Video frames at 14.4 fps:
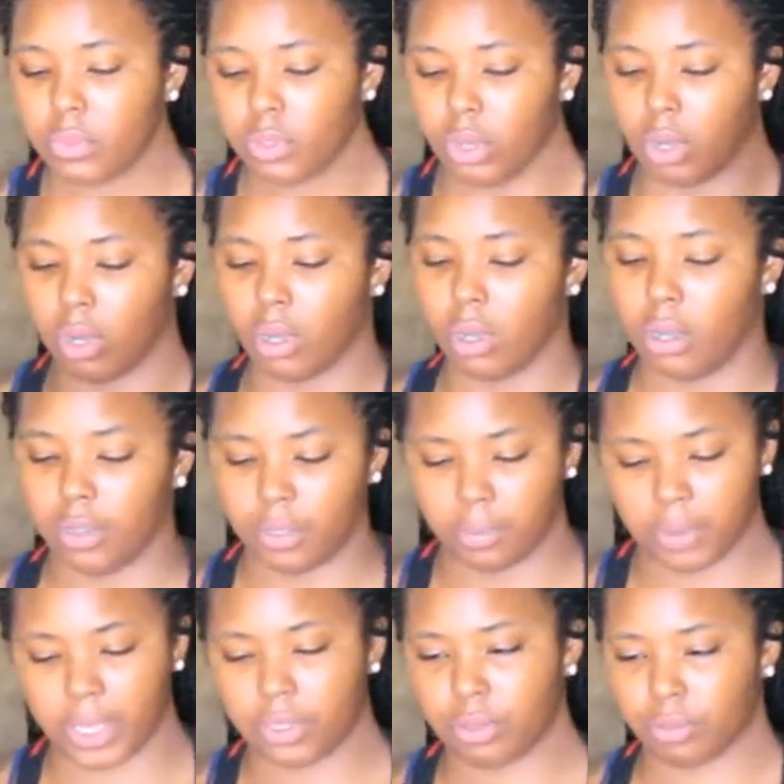all the
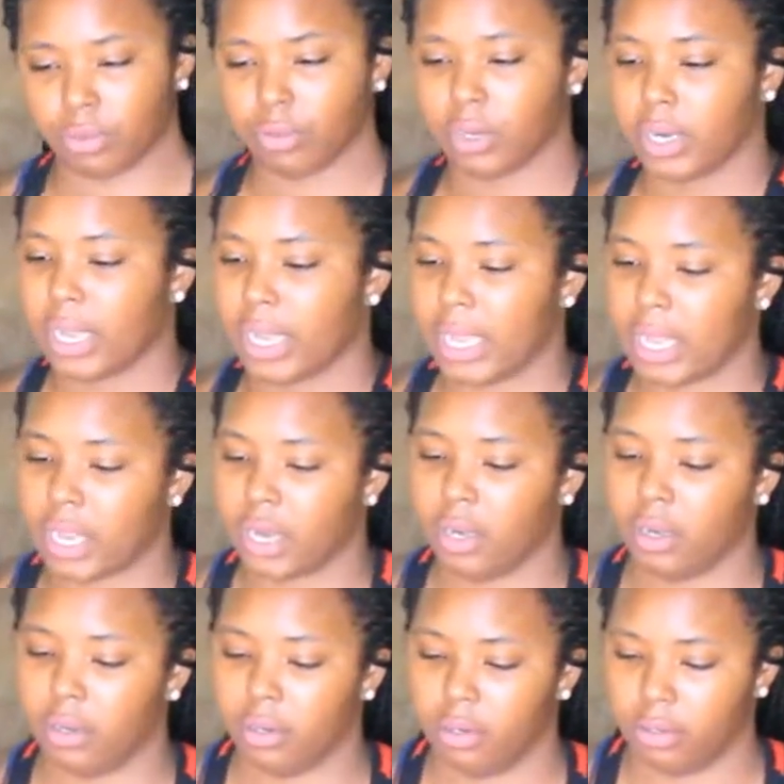way through her
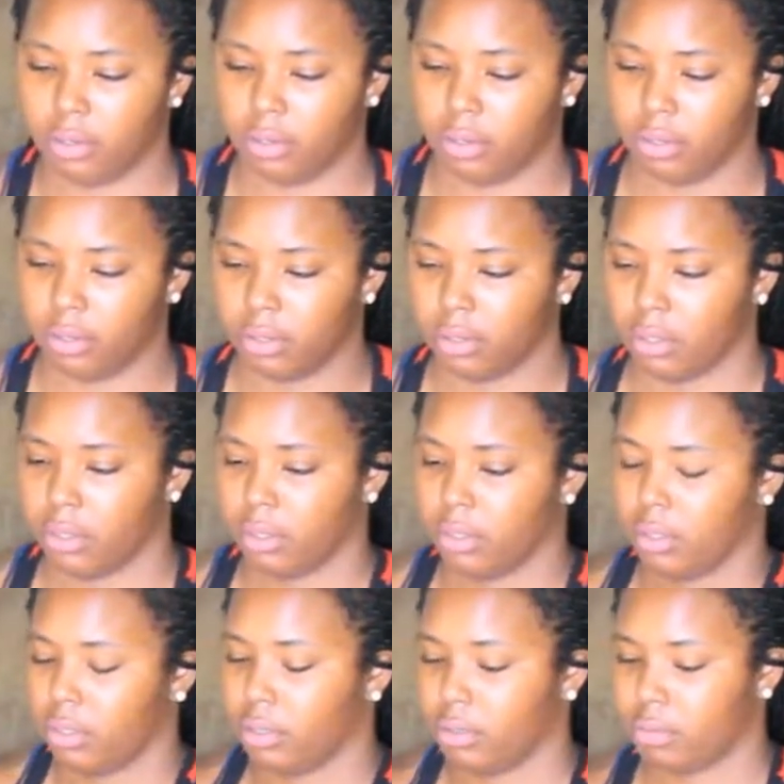hair.
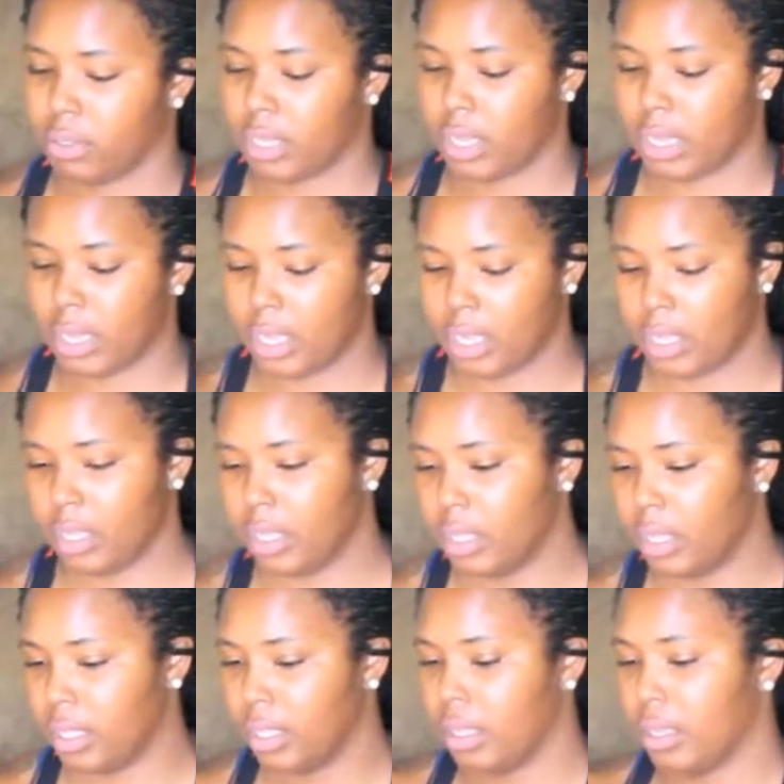Okay,
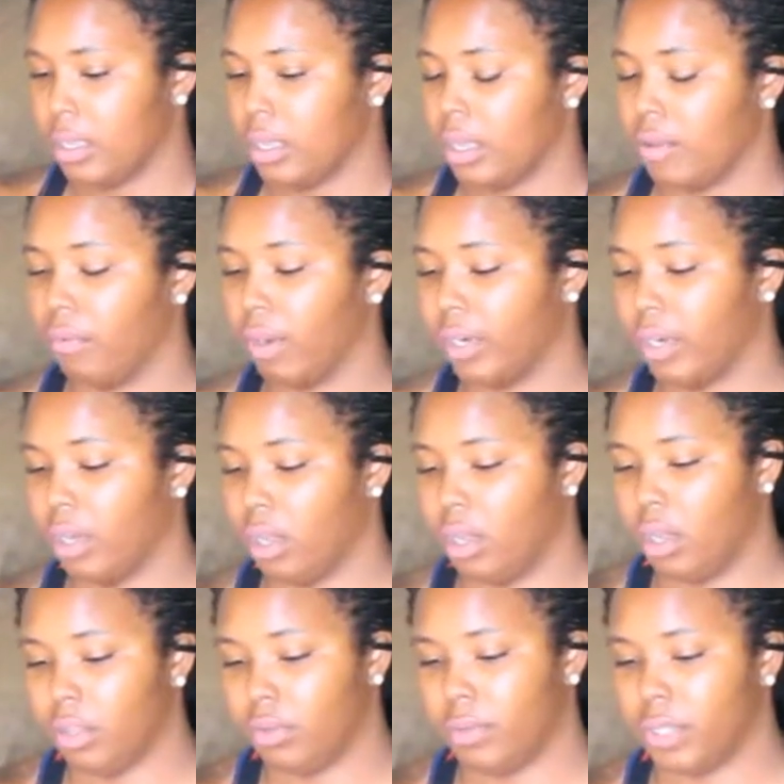I run it
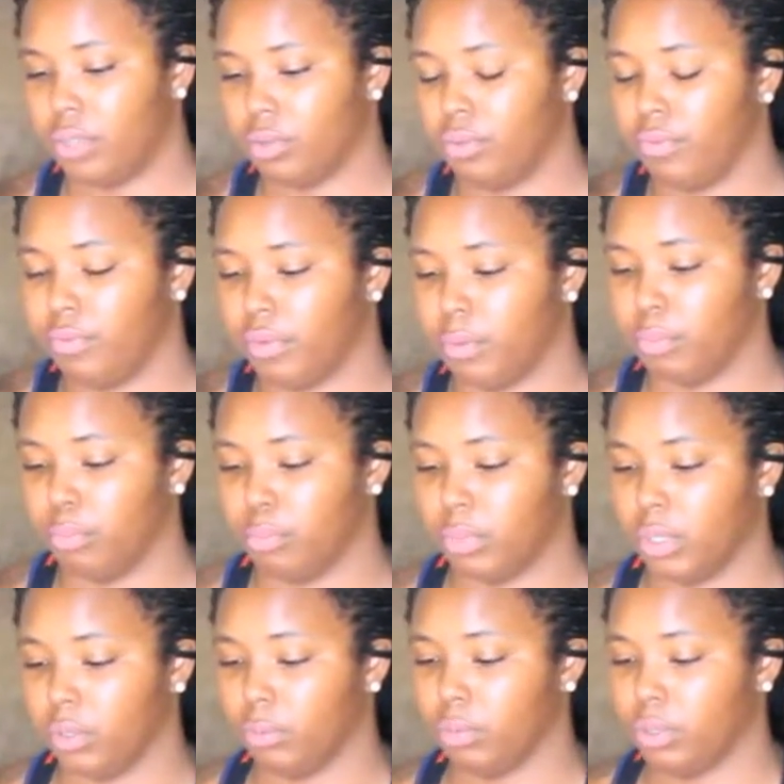all the way through from
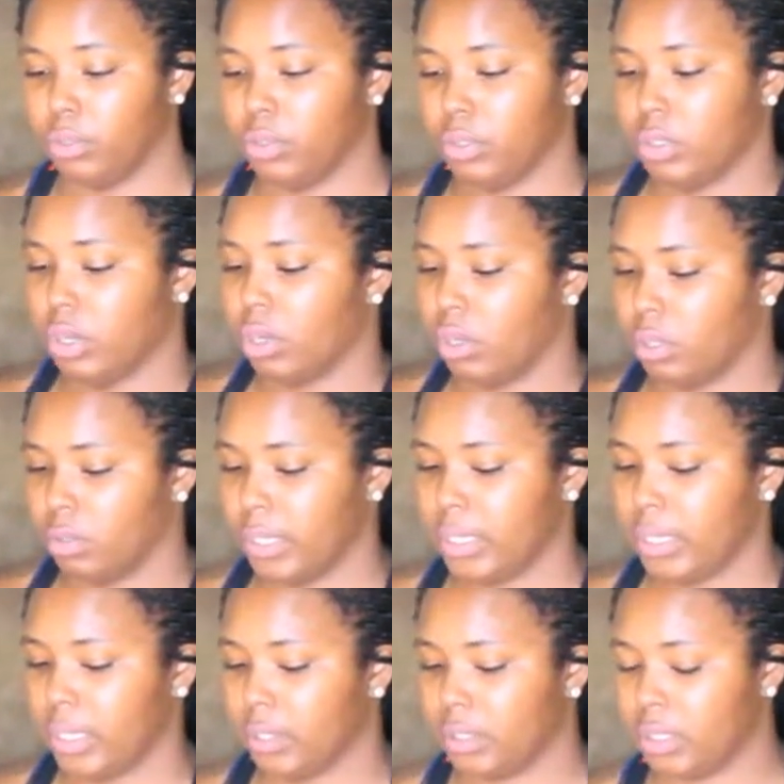the root all the way
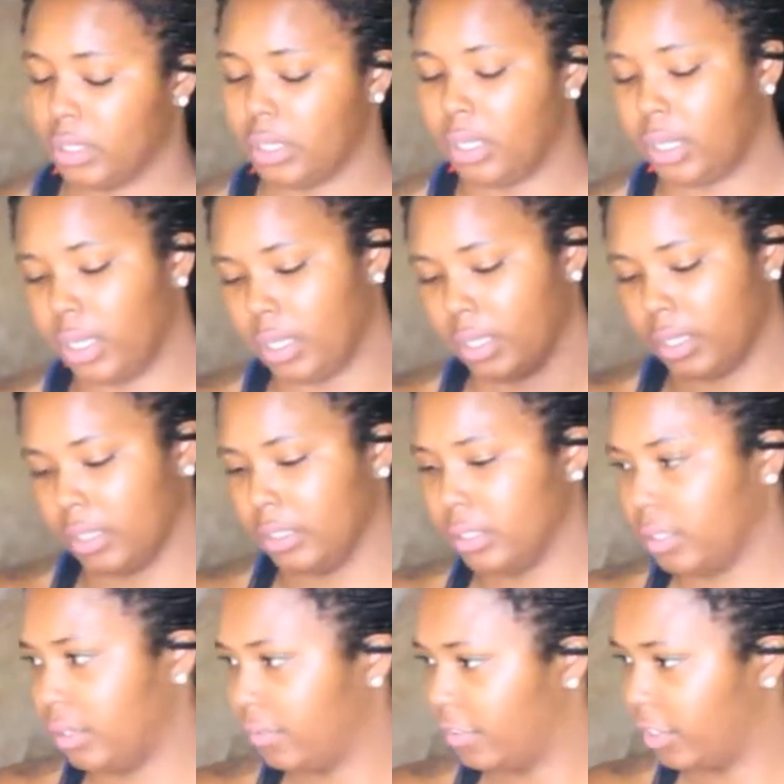down to the
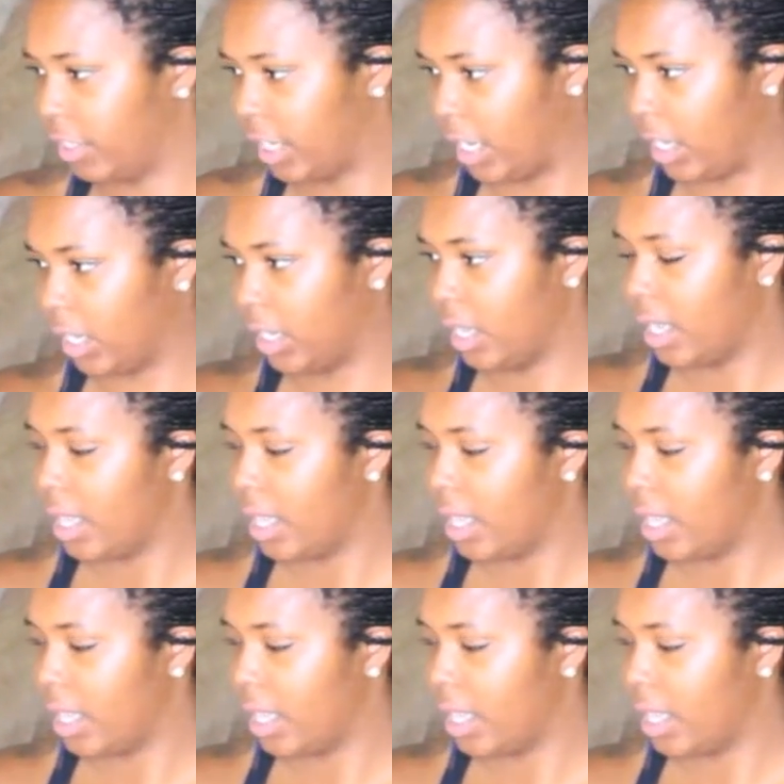ends of her hair.